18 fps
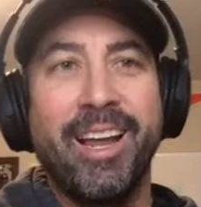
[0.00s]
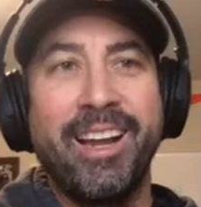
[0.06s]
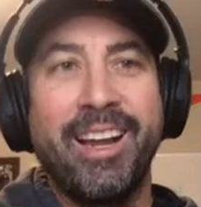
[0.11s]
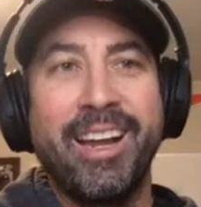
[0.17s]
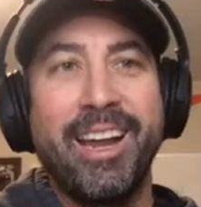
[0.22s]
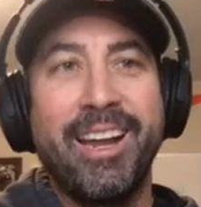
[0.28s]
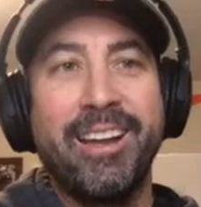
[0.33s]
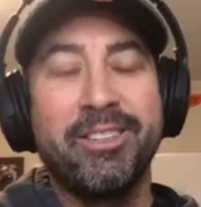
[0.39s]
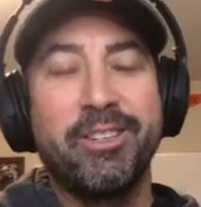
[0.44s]

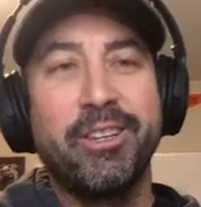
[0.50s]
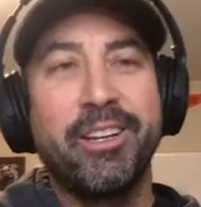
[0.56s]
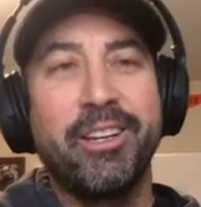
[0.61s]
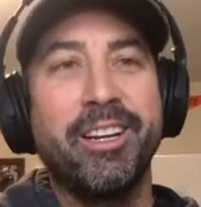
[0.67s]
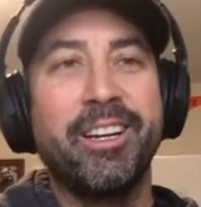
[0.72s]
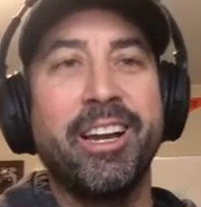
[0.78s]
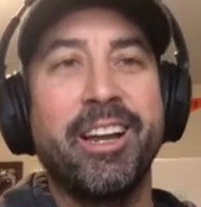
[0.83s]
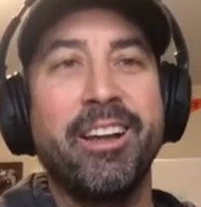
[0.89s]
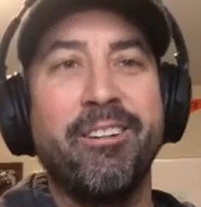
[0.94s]
cancel the
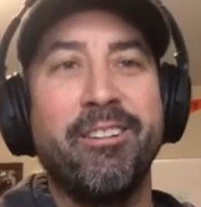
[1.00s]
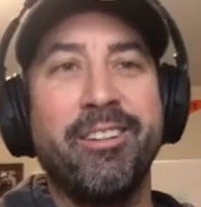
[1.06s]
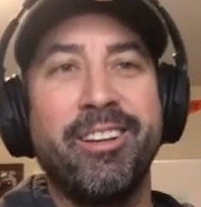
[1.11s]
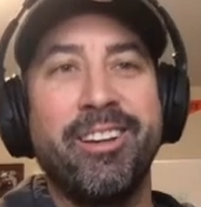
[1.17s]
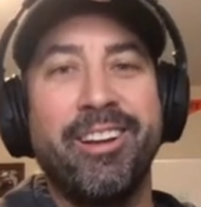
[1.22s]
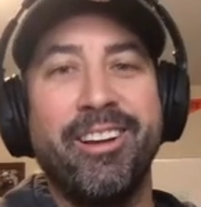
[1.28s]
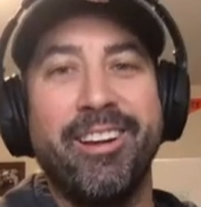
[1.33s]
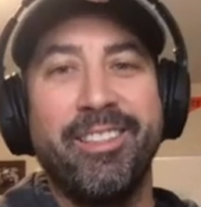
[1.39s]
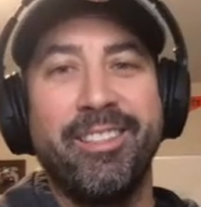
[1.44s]
account
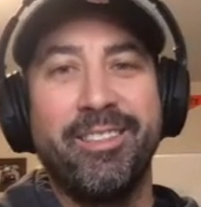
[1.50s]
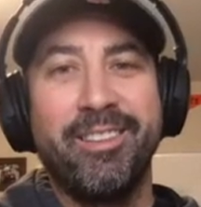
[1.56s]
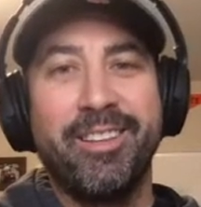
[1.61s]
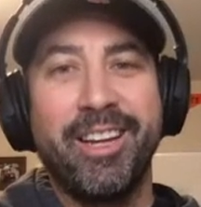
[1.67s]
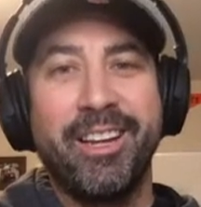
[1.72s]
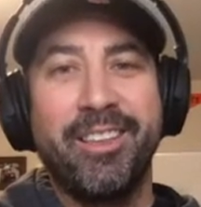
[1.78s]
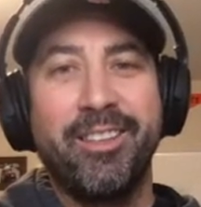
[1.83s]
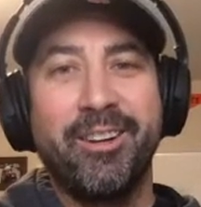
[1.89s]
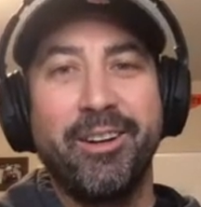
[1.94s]
on
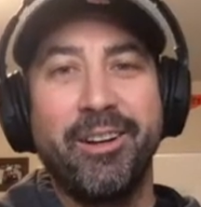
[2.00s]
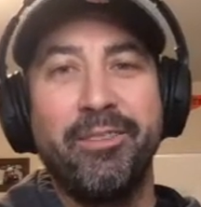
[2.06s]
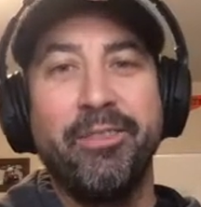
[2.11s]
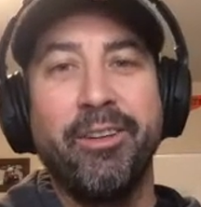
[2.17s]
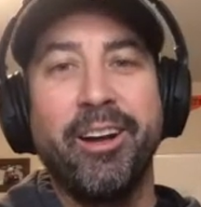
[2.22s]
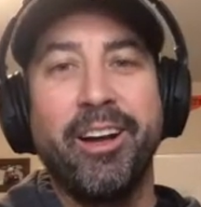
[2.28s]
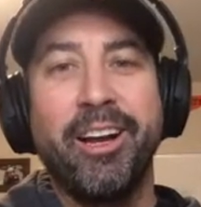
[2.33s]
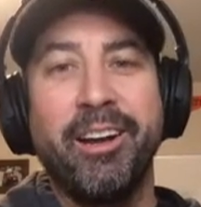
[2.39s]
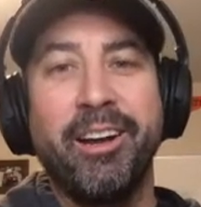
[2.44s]
day
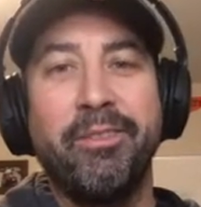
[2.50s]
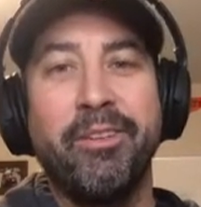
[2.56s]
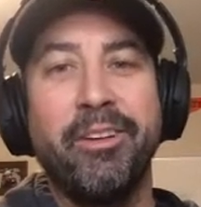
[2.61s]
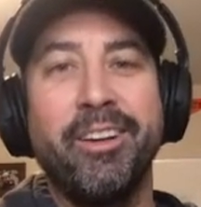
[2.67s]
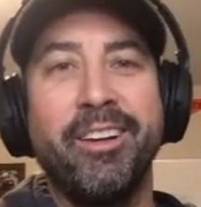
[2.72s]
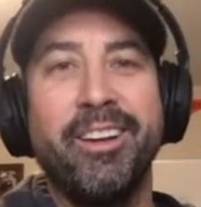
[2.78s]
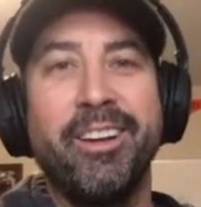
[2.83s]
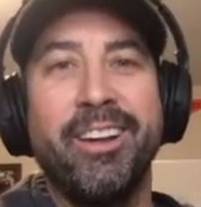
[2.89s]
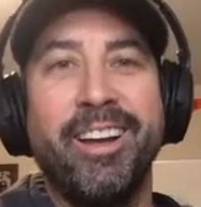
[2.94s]
35,
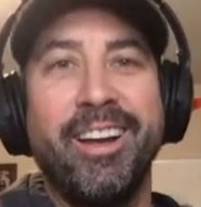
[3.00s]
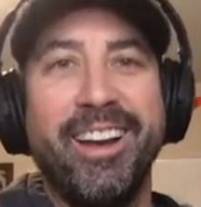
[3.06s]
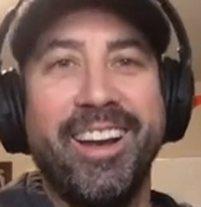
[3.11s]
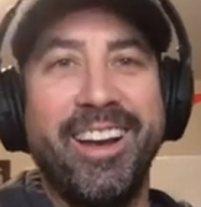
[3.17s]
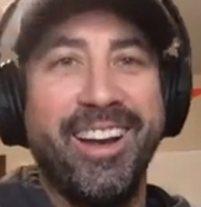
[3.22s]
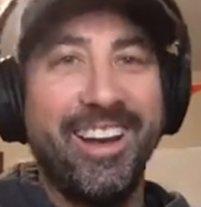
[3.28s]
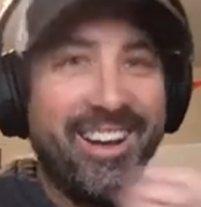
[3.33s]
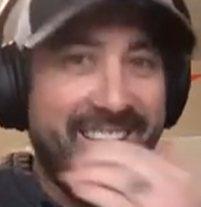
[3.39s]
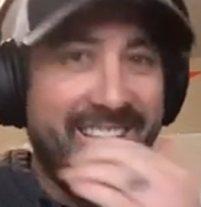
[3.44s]

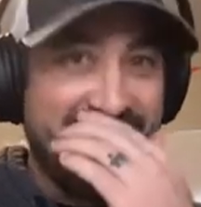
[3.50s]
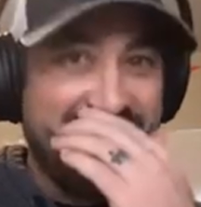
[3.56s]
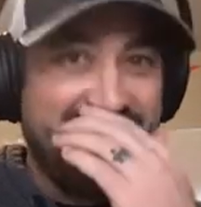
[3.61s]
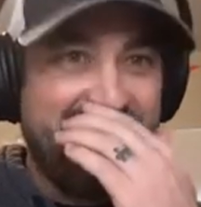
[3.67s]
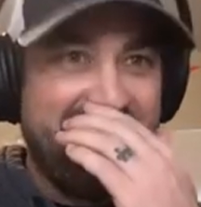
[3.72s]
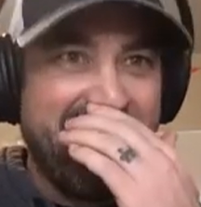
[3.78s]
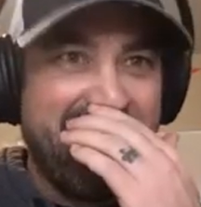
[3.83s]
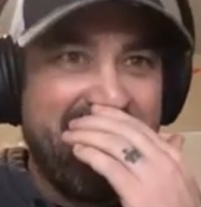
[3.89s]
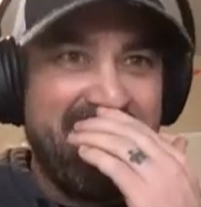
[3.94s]
and
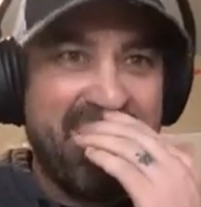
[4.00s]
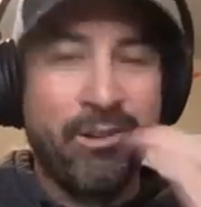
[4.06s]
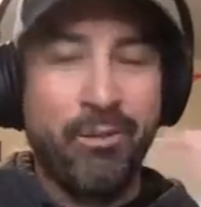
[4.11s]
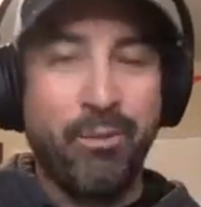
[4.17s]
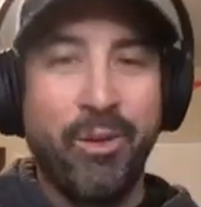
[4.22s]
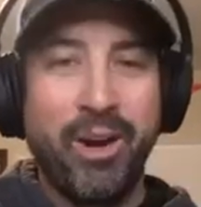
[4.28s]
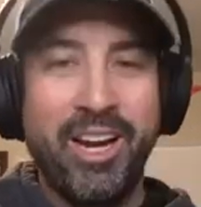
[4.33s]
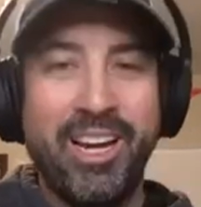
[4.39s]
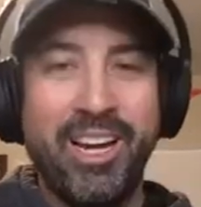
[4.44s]

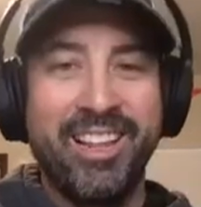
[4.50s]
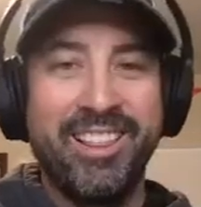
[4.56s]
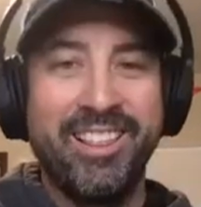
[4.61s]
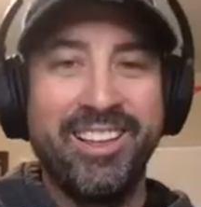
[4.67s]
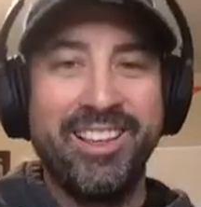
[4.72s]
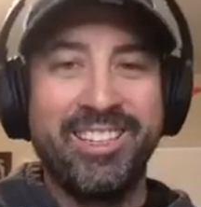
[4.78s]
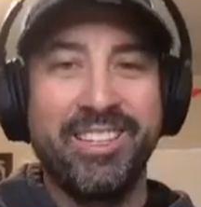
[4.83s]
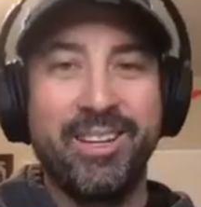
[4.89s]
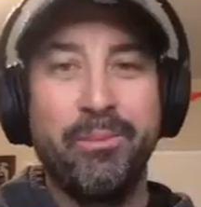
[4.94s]
rake in
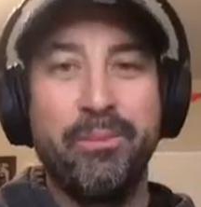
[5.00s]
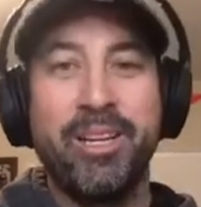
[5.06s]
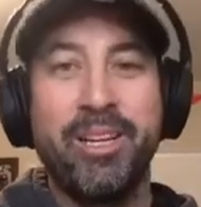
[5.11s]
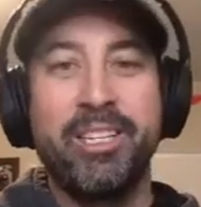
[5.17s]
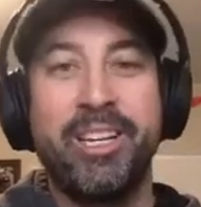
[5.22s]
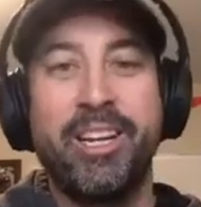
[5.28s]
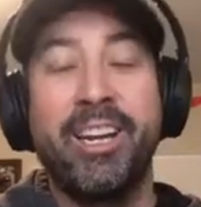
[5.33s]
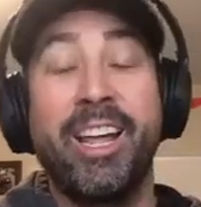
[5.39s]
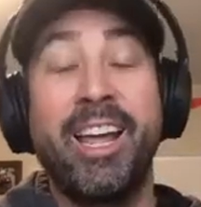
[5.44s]
this
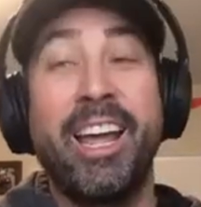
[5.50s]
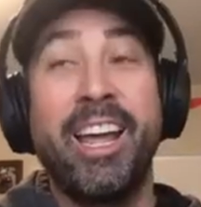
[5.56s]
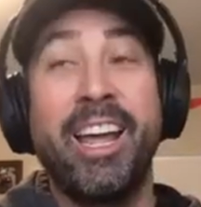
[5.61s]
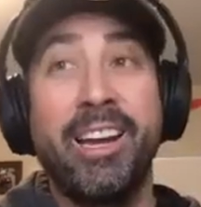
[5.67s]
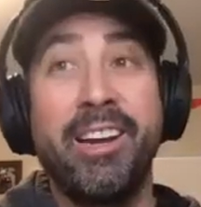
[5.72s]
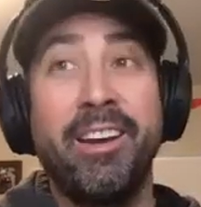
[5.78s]
commission. And